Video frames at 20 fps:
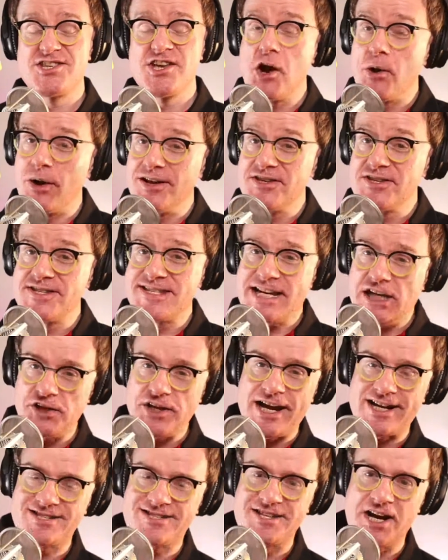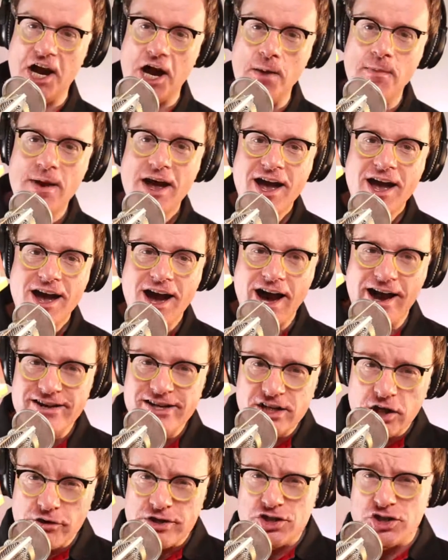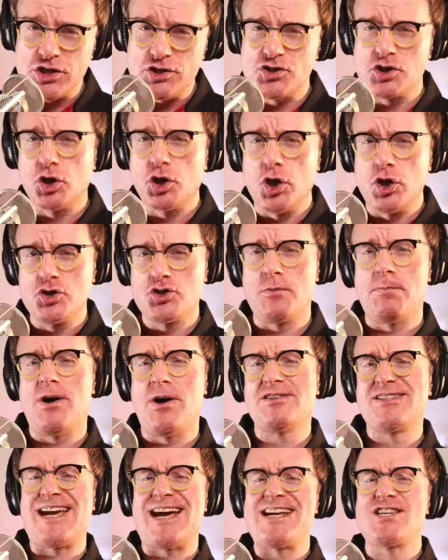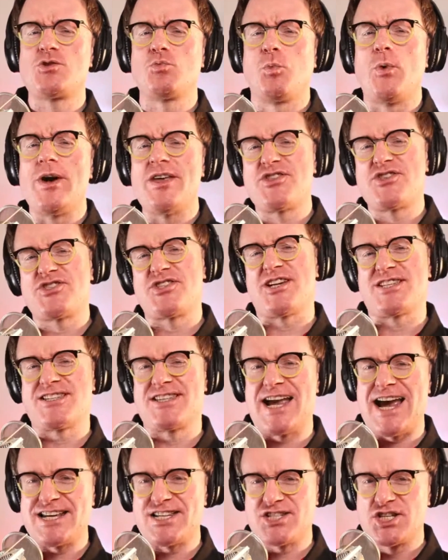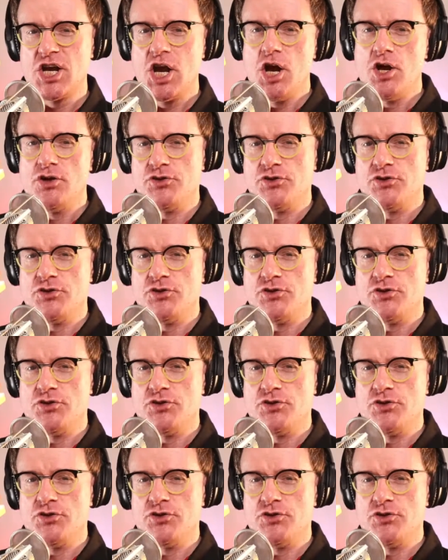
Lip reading: So until next time, I encourage you to launch your podcast with success